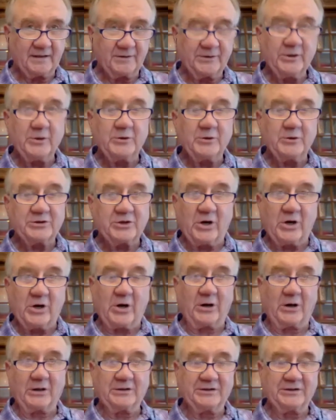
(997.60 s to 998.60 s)
used
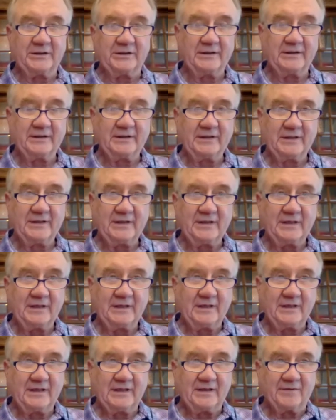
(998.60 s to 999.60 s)
cars
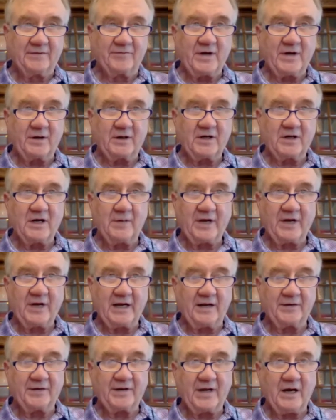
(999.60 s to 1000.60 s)
that are coming
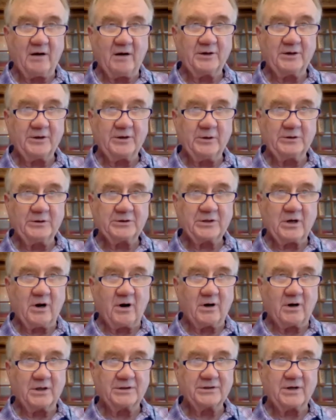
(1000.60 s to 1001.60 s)
out now, and used
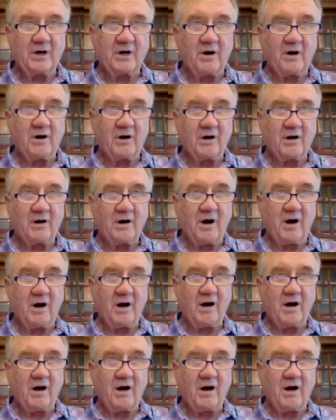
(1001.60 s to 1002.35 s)
cars are